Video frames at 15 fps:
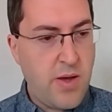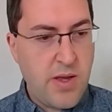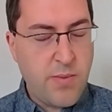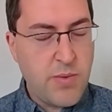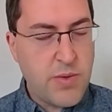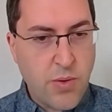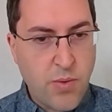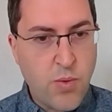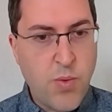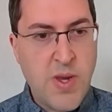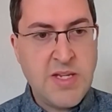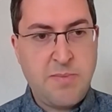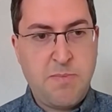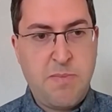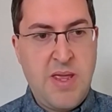It would
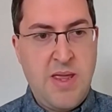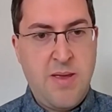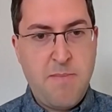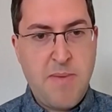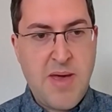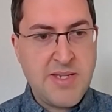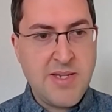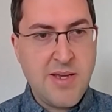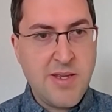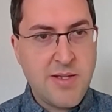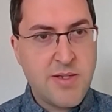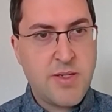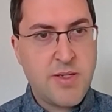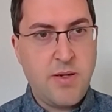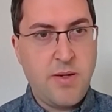always be better
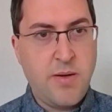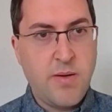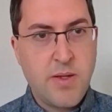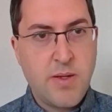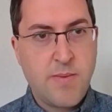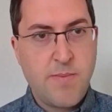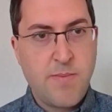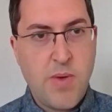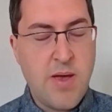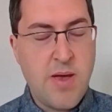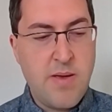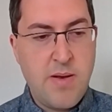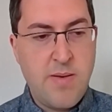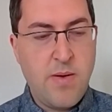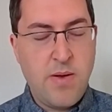to,
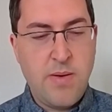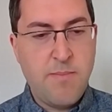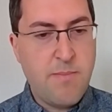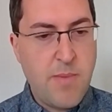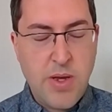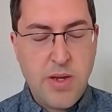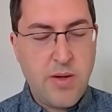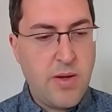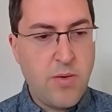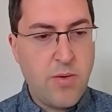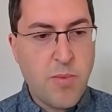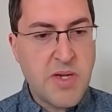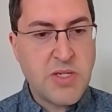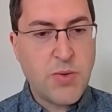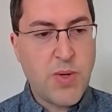in
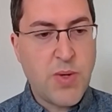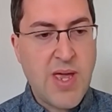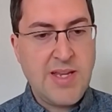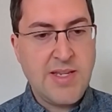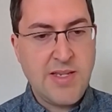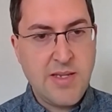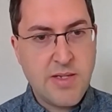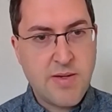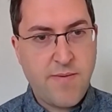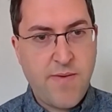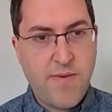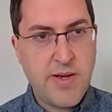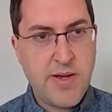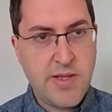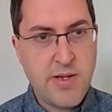almost all cases, to
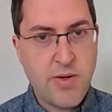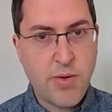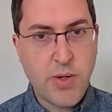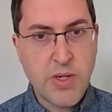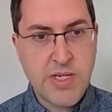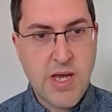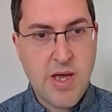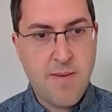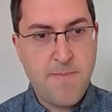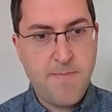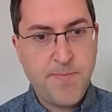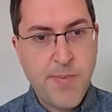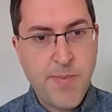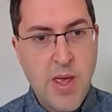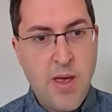fund in the longer
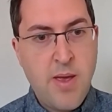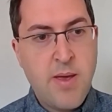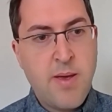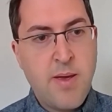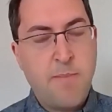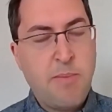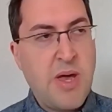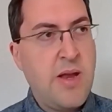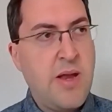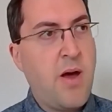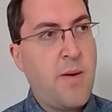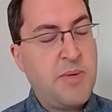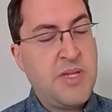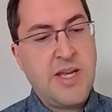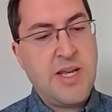term. But in
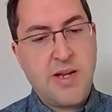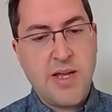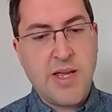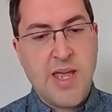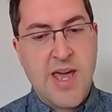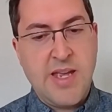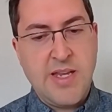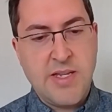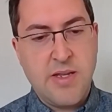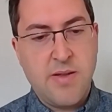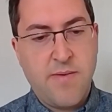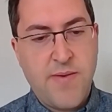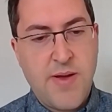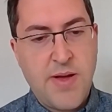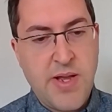our particular case at
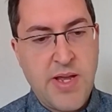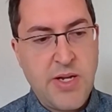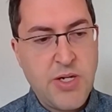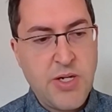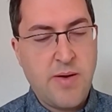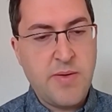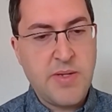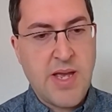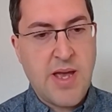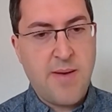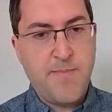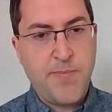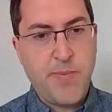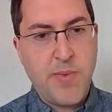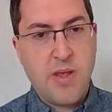the foundation I was at,
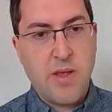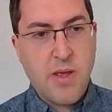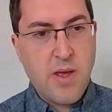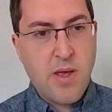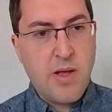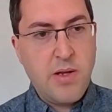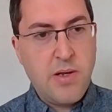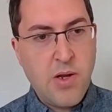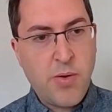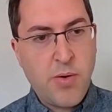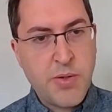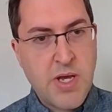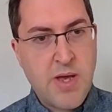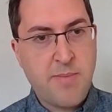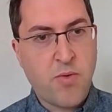
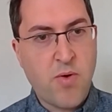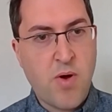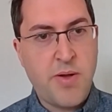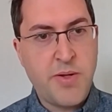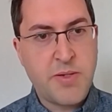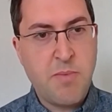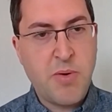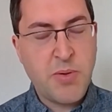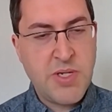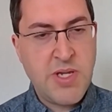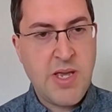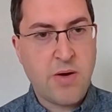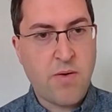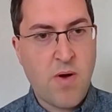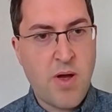long-term grants,
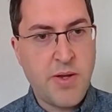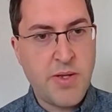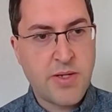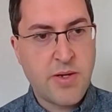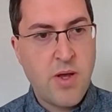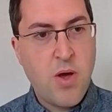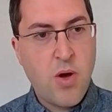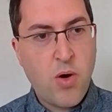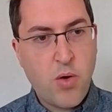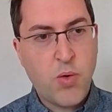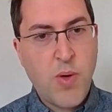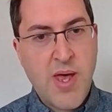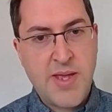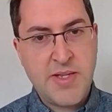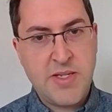multi-year grants,
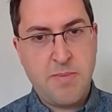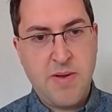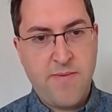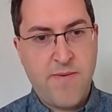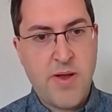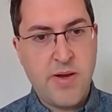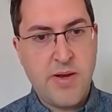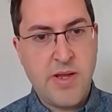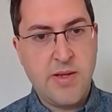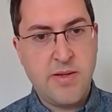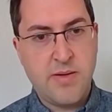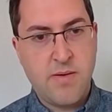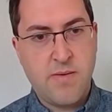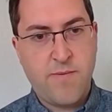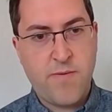all had to be
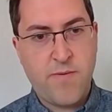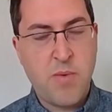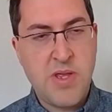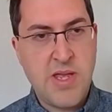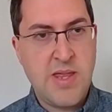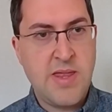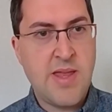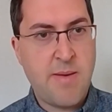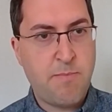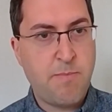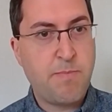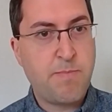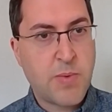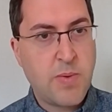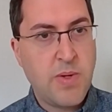funded from within that
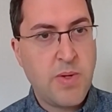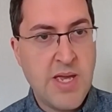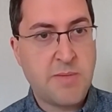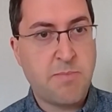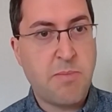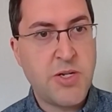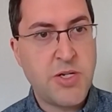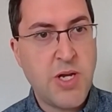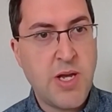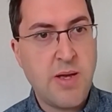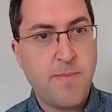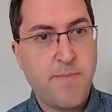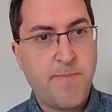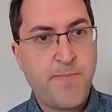year's budget.